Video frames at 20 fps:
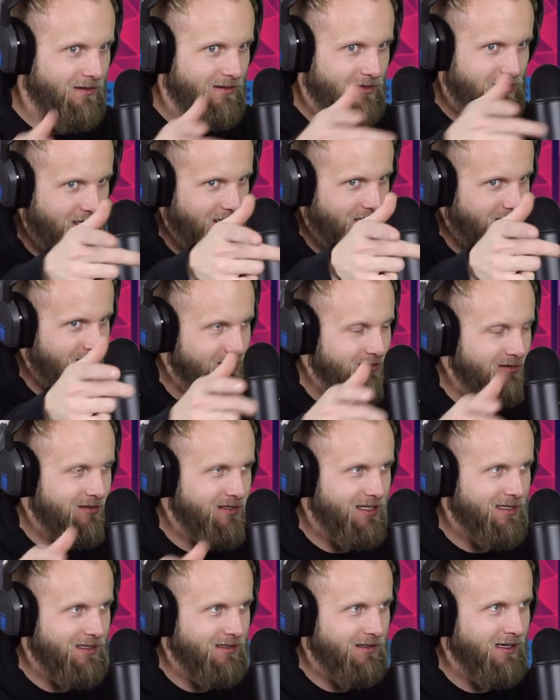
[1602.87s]
there's like a dude
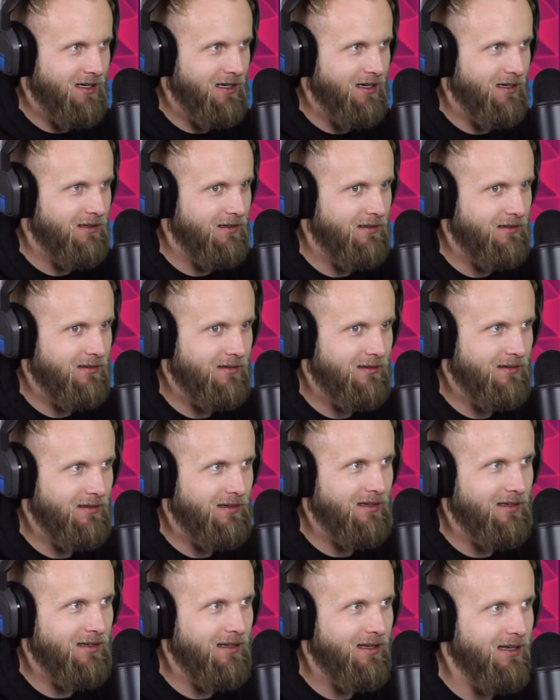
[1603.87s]
sitting there. What?